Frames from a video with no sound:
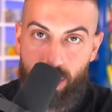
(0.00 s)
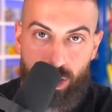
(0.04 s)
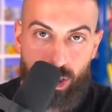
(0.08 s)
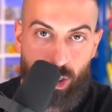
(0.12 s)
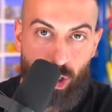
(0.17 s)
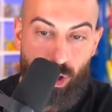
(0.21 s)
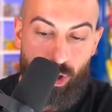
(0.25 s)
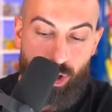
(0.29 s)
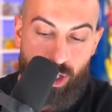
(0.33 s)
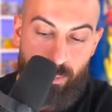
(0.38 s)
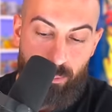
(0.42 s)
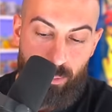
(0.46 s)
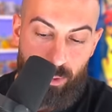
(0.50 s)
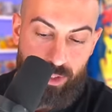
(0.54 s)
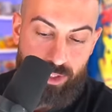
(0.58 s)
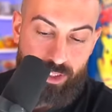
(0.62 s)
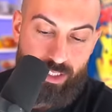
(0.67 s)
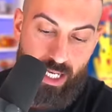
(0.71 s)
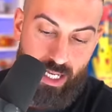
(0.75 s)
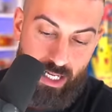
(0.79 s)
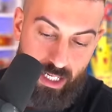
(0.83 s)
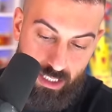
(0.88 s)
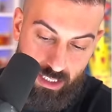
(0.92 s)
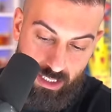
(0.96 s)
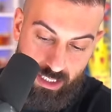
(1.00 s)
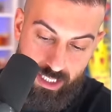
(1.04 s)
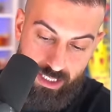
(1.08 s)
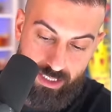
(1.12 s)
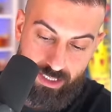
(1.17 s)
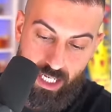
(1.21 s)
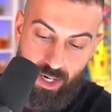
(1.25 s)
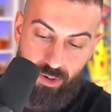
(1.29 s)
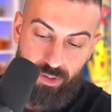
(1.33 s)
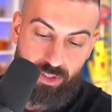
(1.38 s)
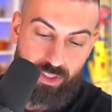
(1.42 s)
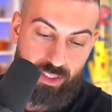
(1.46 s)
30% at
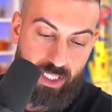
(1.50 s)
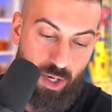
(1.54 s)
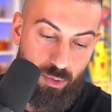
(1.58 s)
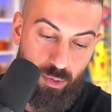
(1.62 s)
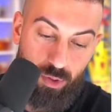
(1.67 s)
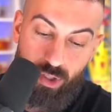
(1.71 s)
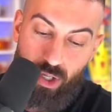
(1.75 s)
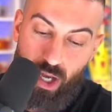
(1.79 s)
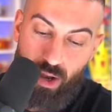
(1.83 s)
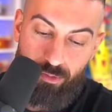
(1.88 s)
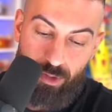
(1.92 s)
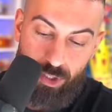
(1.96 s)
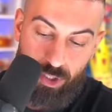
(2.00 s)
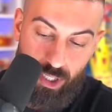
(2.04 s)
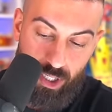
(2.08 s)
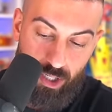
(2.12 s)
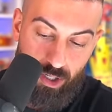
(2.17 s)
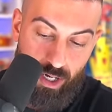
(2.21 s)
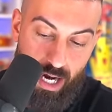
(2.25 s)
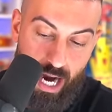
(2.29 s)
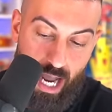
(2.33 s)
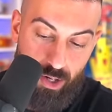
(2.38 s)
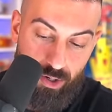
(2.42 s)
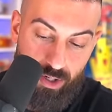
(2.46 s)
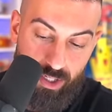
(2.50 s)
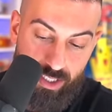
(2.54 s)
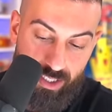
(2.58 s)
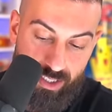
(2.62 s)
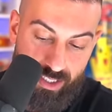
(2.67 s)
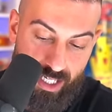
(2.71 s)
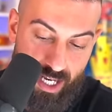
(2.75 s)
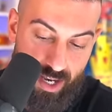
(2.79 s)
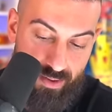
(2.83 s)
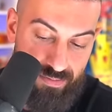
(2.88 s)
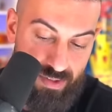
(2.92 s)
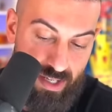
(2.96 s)
least, I would say, when you have a Trainer Gallery in a
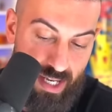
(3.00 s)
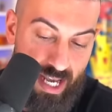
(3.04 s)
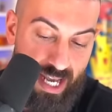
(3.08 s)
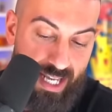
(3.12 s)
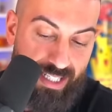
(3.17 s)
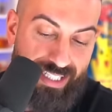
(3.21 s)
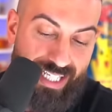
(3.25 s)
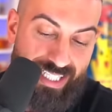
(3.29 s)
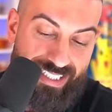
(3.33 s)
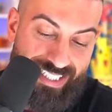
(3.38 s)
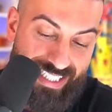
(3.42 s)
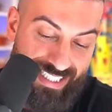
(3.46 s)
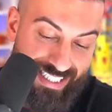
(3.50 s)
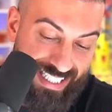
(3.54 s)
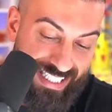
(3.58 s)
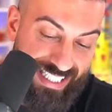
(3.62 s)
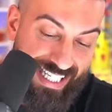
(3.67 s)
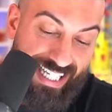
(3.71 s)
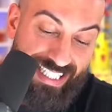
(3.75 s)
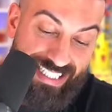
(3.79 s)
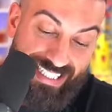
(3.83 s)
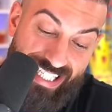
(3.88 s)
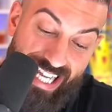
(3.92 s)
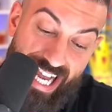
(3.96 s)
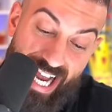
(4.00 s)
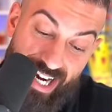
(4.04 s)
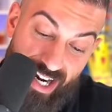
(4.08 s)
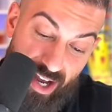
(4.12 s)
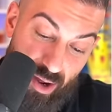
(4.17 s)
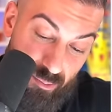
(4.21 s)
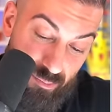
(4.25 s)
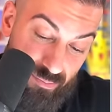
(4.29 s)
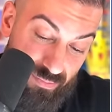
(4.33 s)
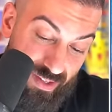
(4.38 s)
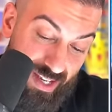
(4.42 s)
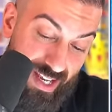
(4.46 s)
set. This is a nice
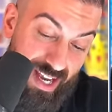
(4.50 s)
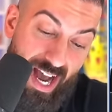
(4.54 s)
lineup.